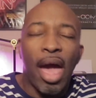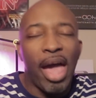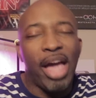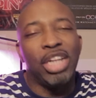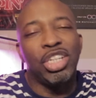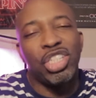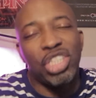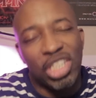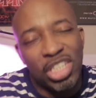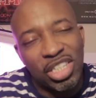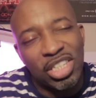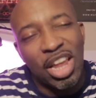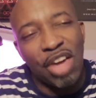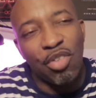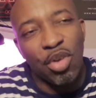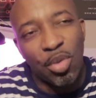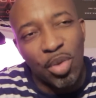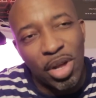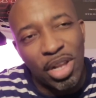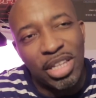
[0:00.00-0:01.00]
And she's
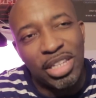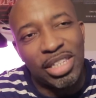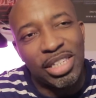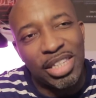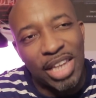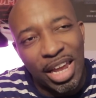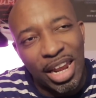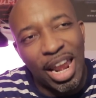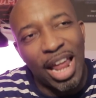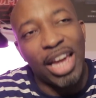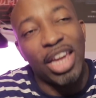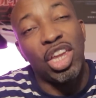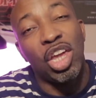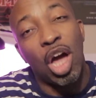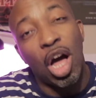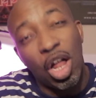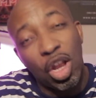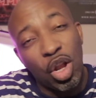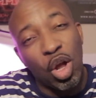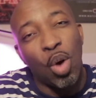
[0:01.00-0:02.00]
never really said, like,
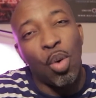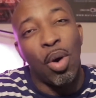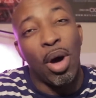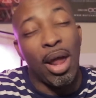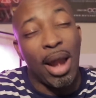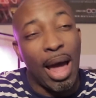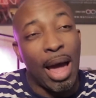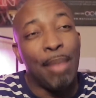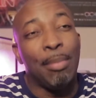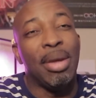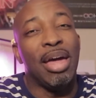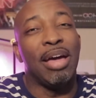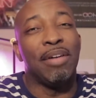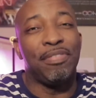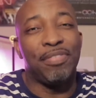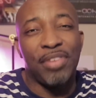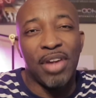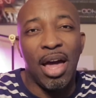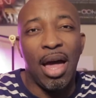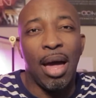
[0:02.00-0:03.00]
y'all know what? I'm
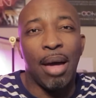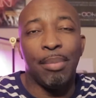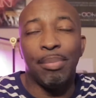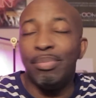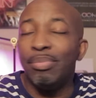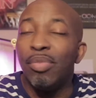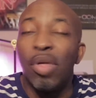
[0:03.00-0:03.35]
effed up.